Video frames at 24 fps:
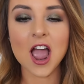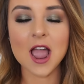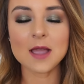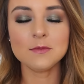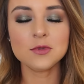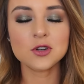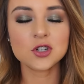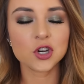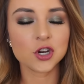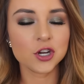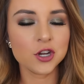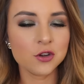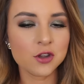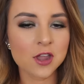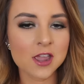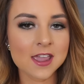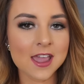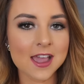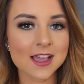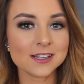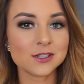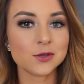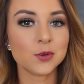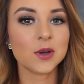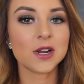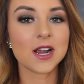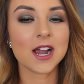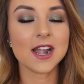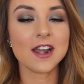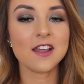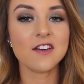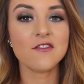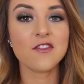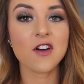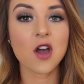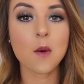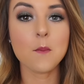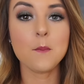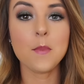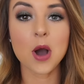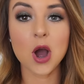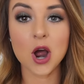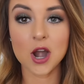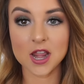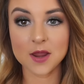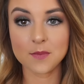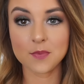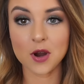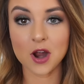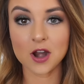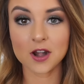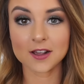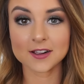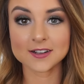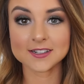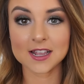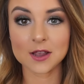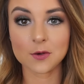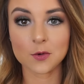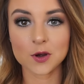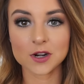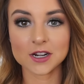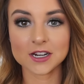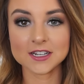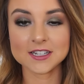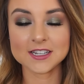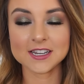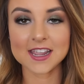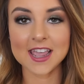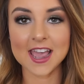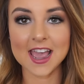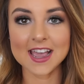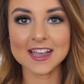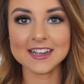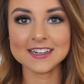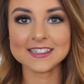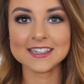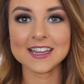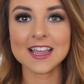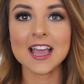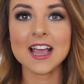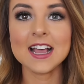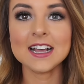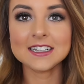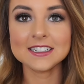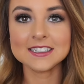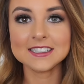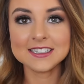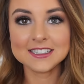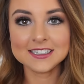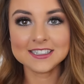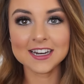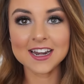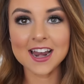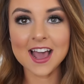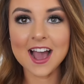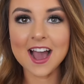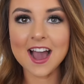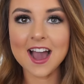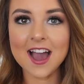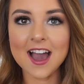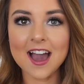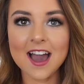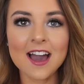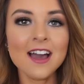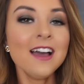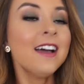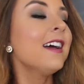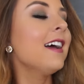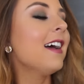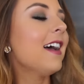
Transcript: I'm sure you can guess what kind of body products I wanted to get. Ta-da!